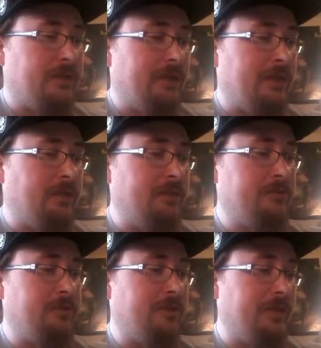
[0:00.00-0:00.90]
And
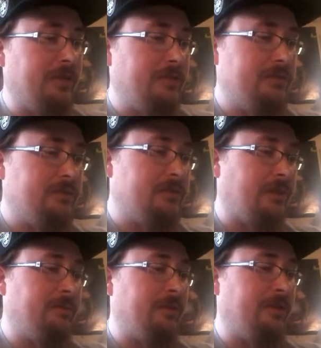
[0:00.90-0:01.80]
unto thee
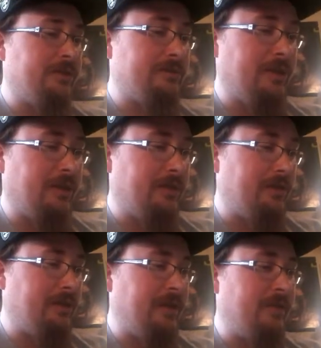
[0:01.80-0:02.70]
shall be the
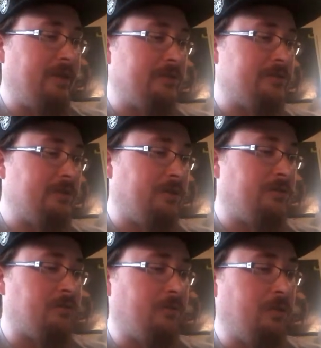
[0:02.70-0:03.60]
desire, and thou shalt
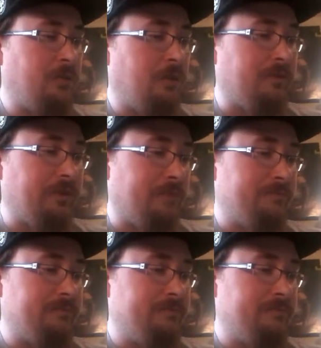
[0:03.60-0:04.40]
rule over him.